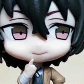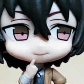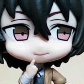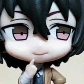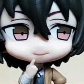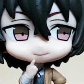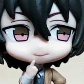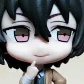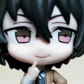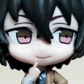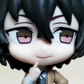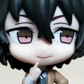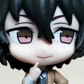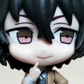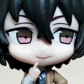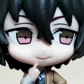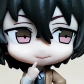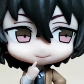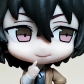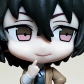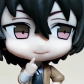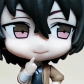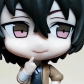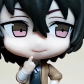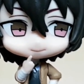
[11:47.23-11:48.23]

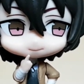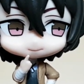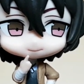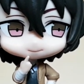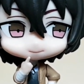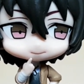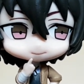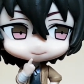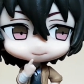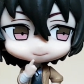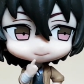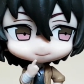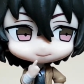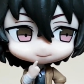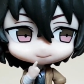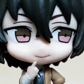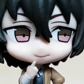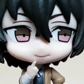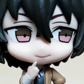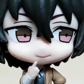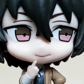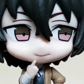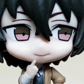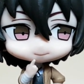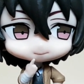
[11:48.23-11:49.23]
Webtoon
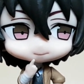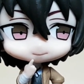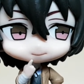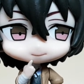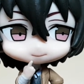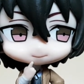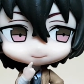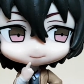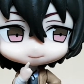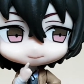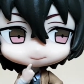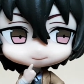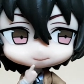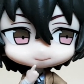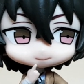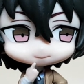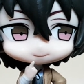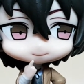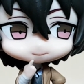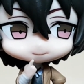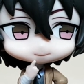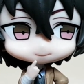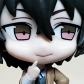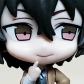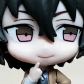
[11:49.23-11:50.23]
and Tapas.
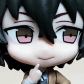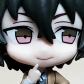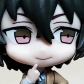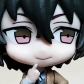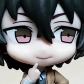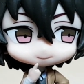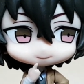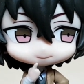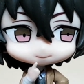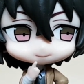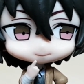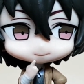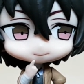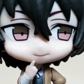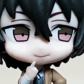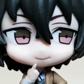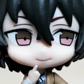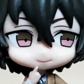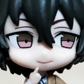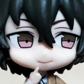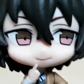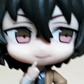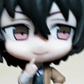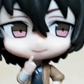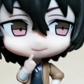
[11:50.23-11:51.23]
And then
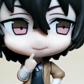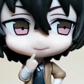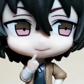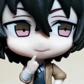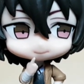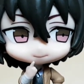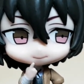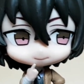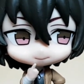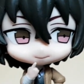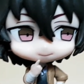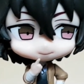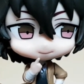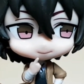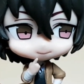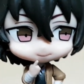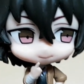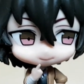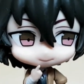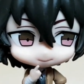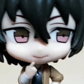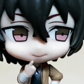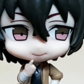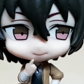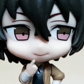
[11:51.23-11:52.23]
because of
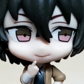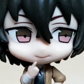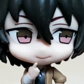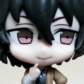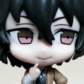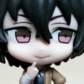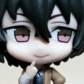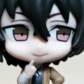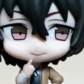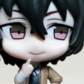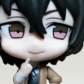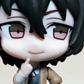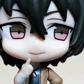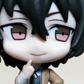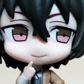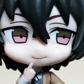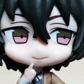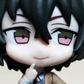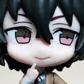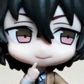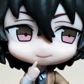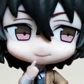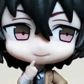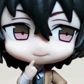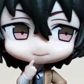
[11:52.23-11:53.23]
this year
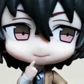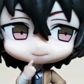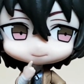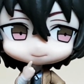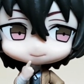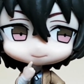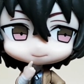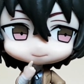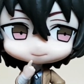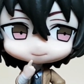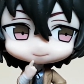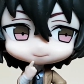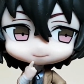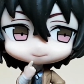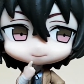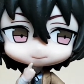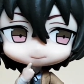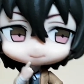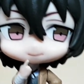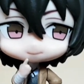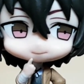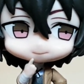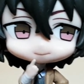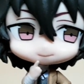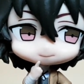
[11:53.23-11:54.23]
and
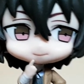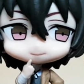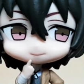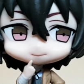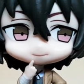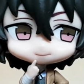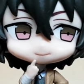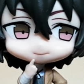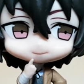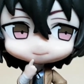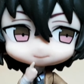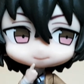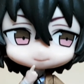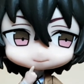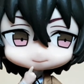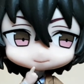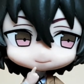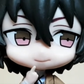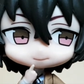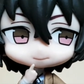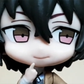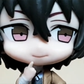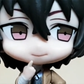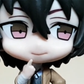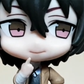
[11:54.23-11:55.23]
over the last
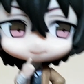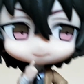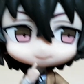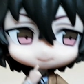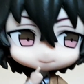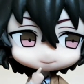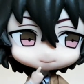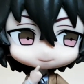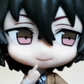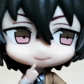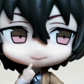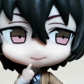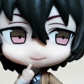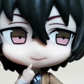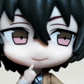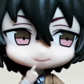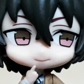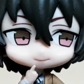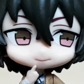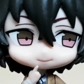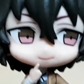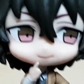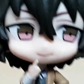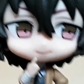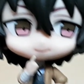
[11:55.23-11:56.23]
few years,
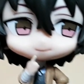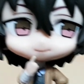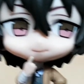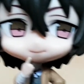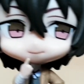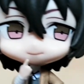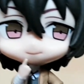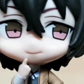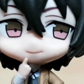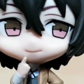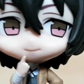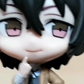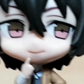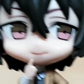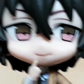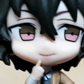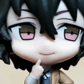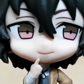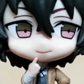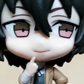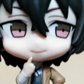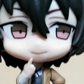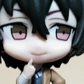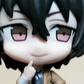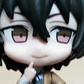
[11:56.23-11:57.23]
you now have
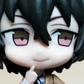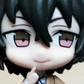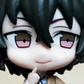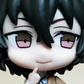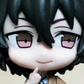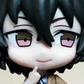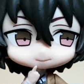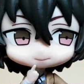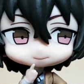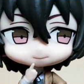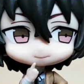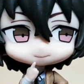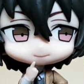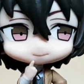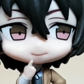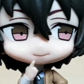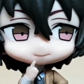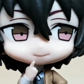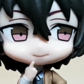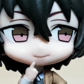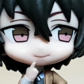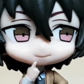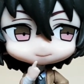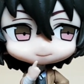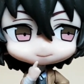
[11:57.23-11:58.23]
3
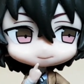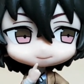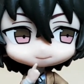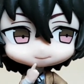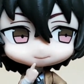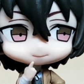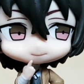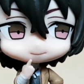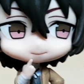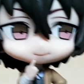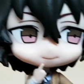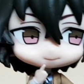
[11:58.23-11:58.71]
comic hubs.